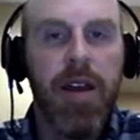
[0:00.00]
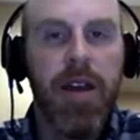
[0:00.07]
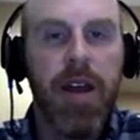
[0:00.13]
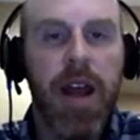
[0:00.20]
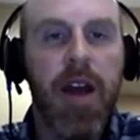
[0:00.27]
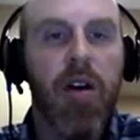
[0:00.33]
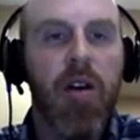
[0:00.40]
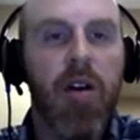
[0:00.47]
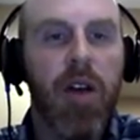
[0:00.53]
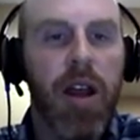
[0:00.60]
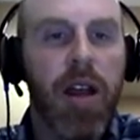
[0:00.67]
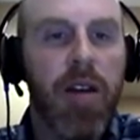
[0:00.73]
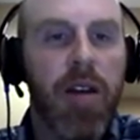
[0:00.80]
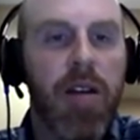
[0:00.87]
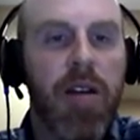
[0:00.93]
error
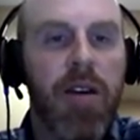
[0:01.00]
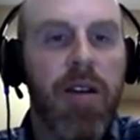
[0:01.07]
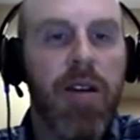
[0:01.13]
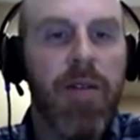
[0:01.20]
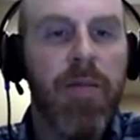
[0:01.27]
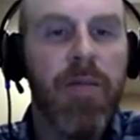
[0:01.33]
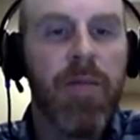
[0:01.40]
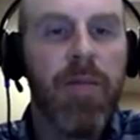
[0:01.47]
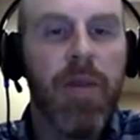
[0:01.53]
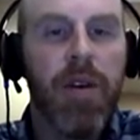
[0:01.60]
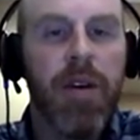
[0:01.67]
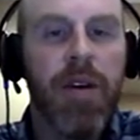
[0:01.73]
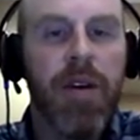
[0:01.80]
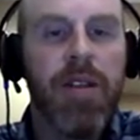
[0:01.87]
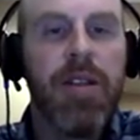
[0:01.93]
in
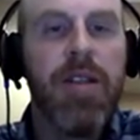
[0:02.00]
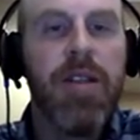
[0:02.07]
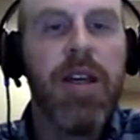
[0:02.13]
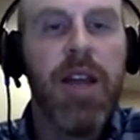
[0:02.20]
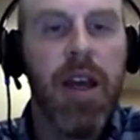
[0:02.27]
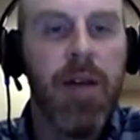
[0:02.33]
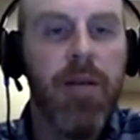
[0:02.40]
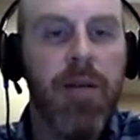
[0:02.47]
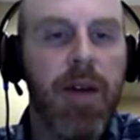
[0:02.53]
seeding